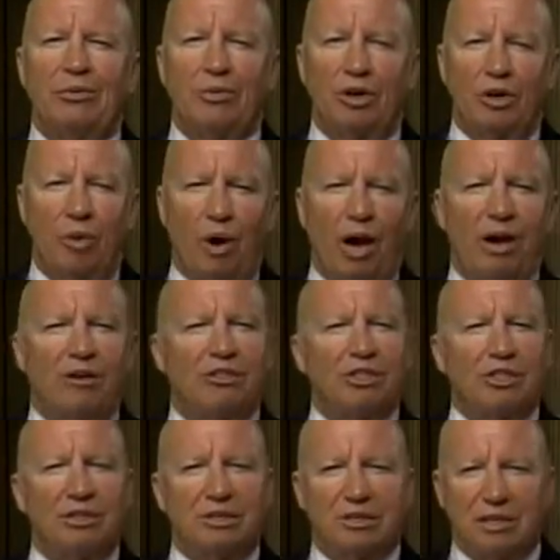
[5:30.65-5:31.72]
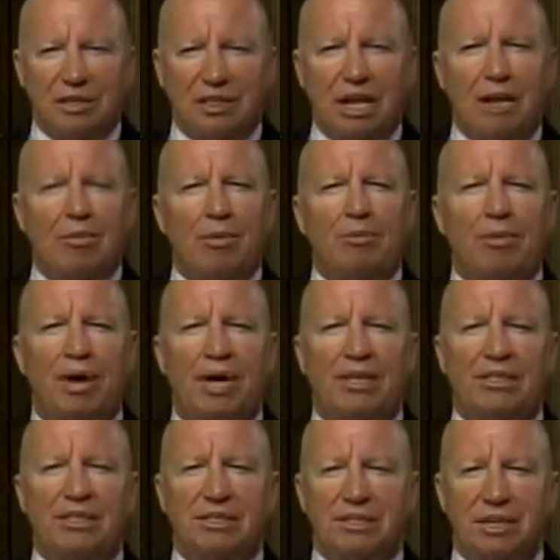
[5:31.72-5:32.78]
requires stable
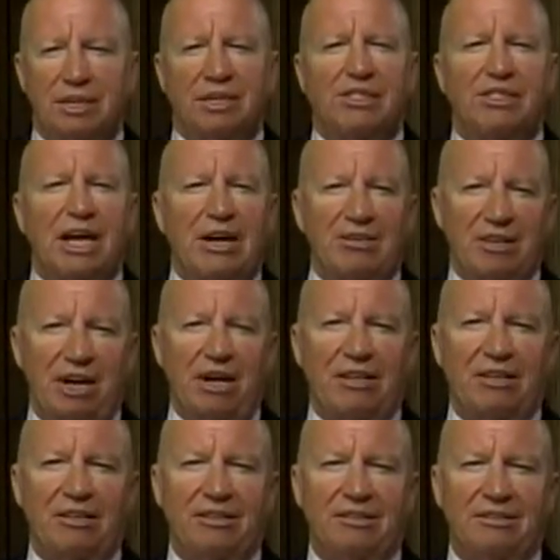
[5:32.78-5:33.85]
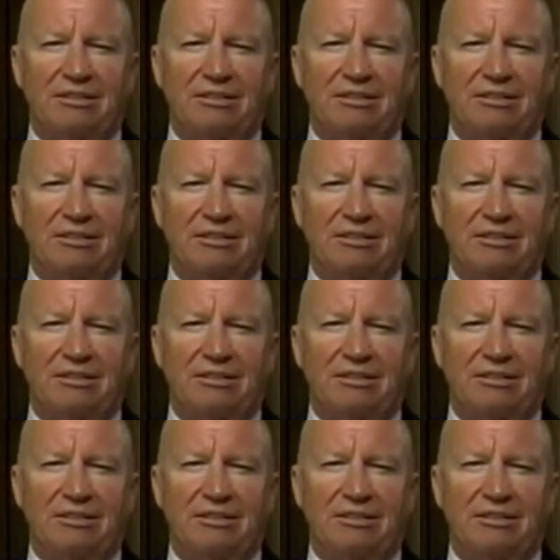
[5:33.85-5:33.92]
prices and a sound dollar.